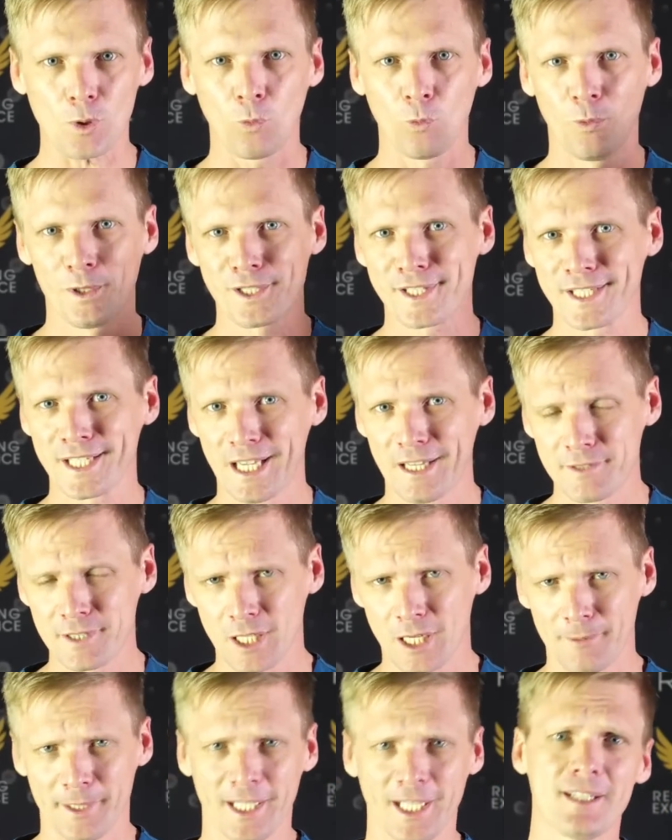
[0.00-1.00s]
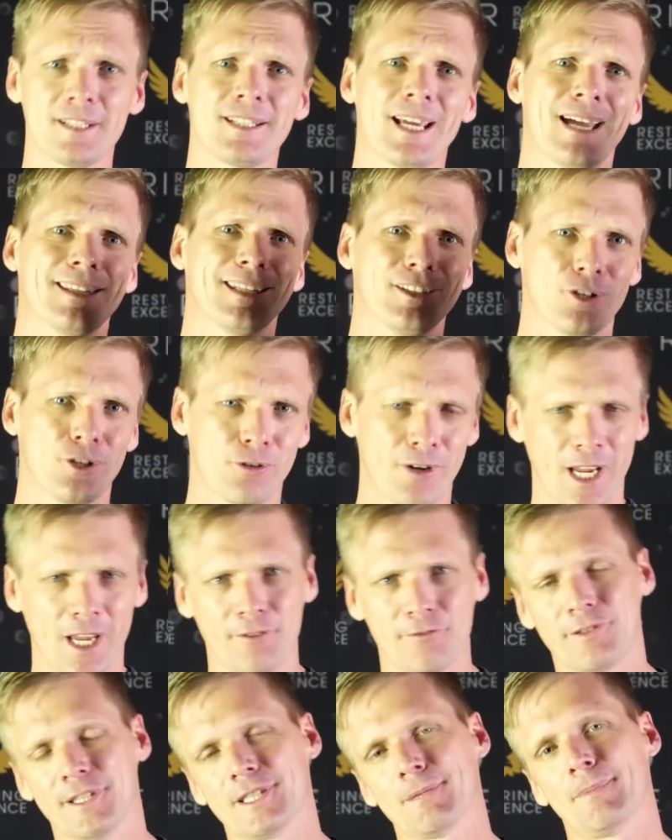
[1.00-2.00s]
which saves time on the end, and then your
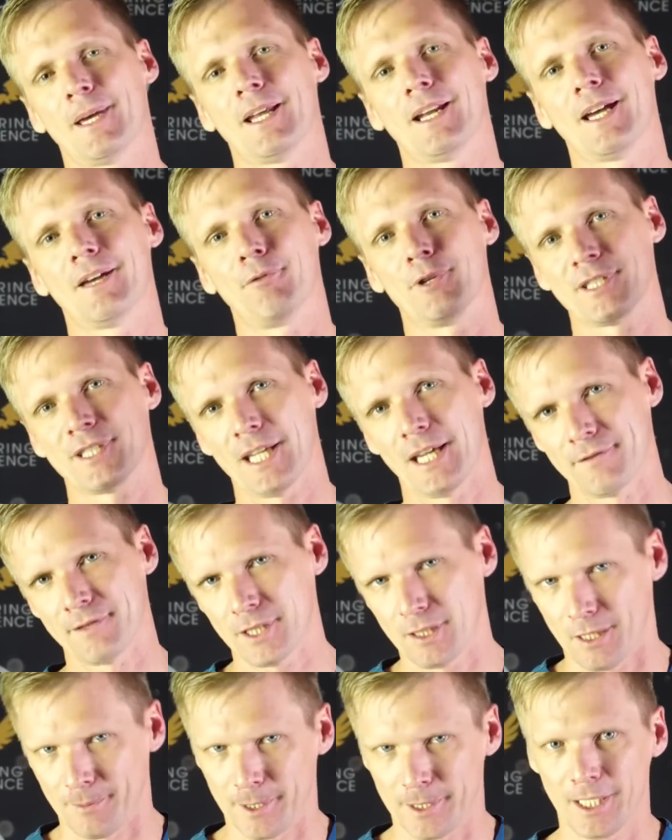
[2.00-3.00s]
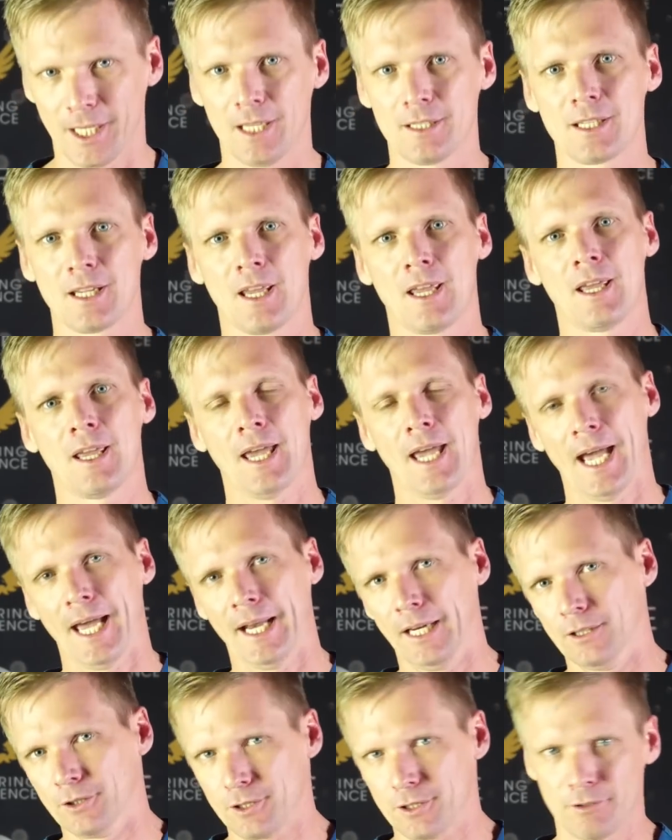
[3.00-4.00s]
crown fits better, which saves time on the end,
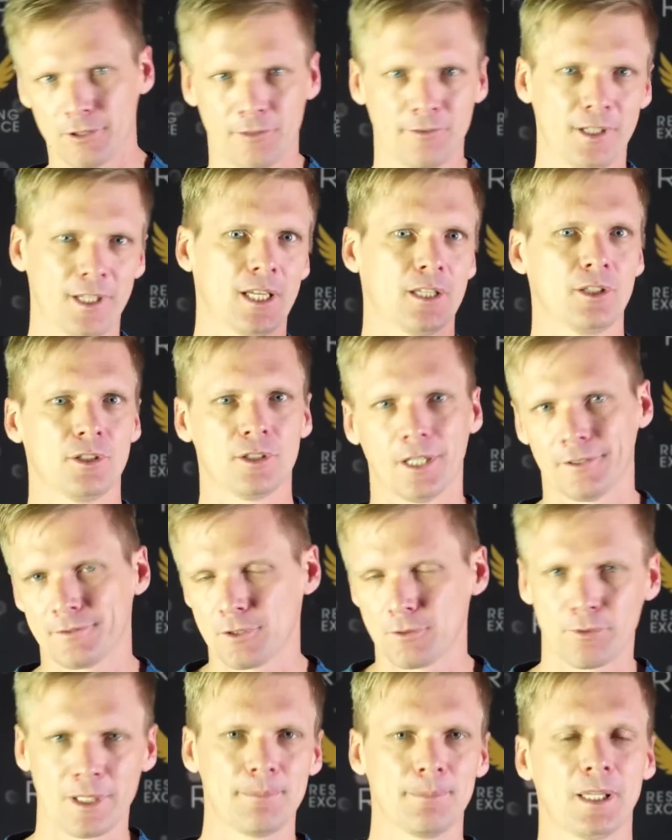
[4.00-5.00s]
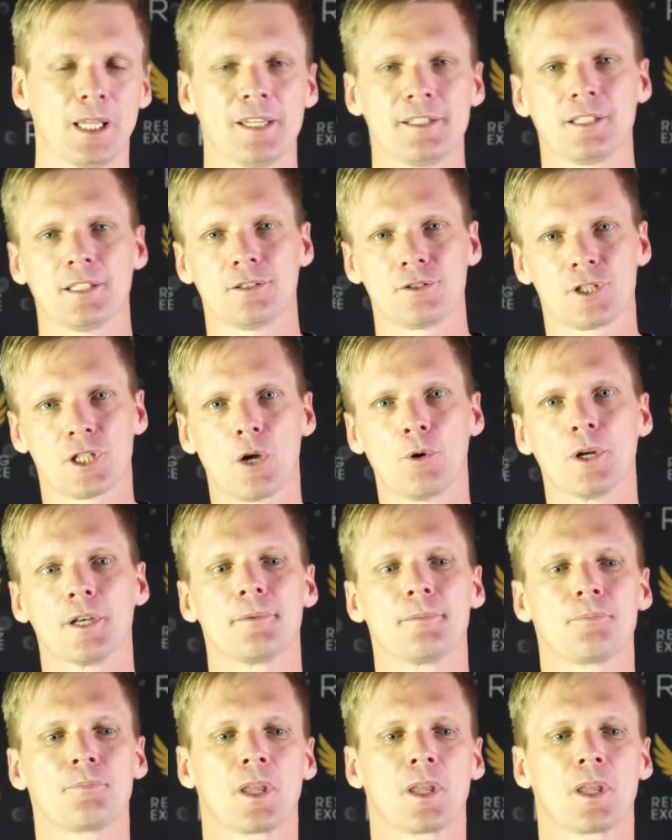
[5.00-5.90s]
and it looks terrific, and you don't have to replace it and so on.